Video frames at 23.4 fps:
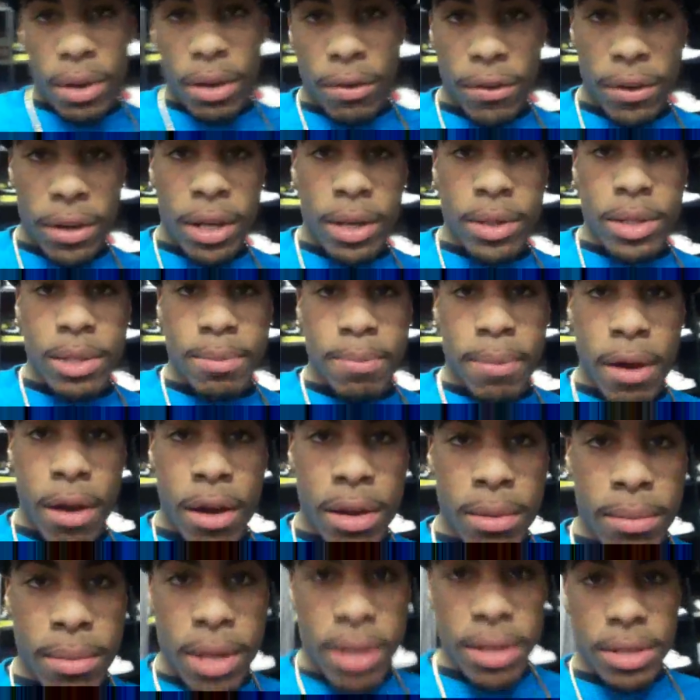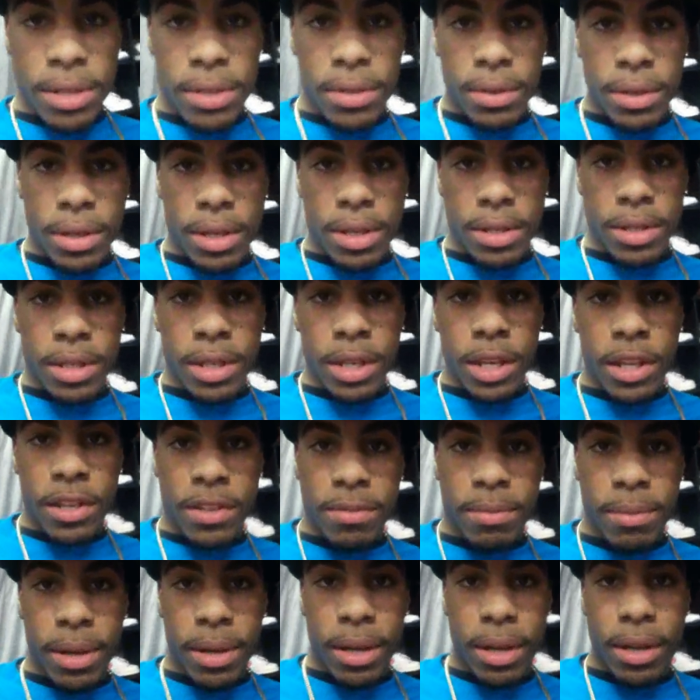You finna hit this party, man. It's New Year's
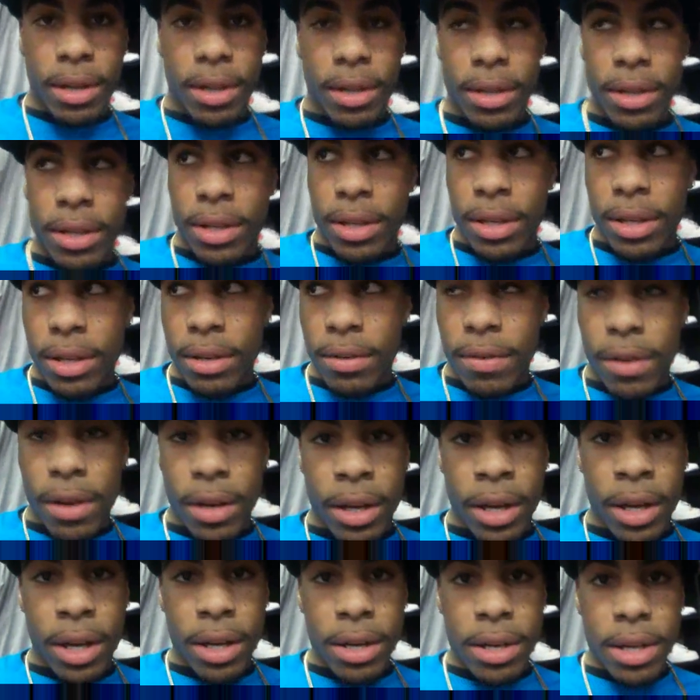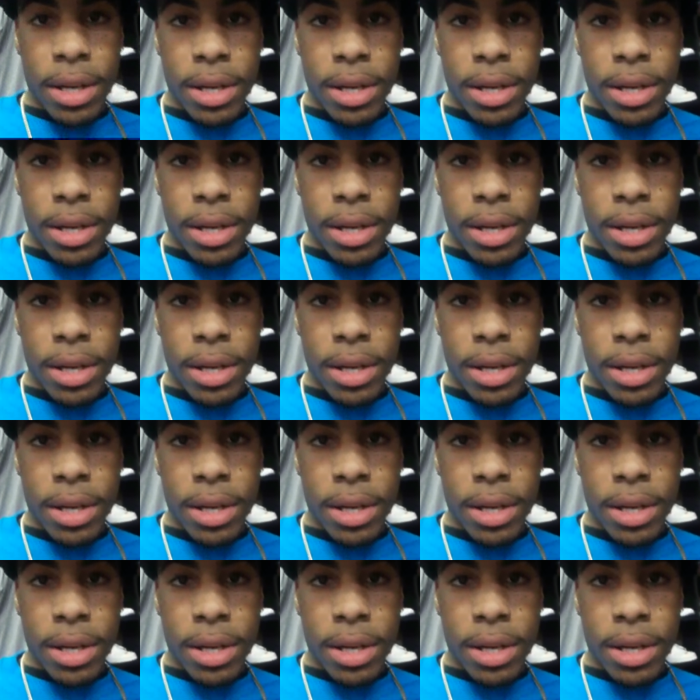Eve, man. Fuck Fucking hate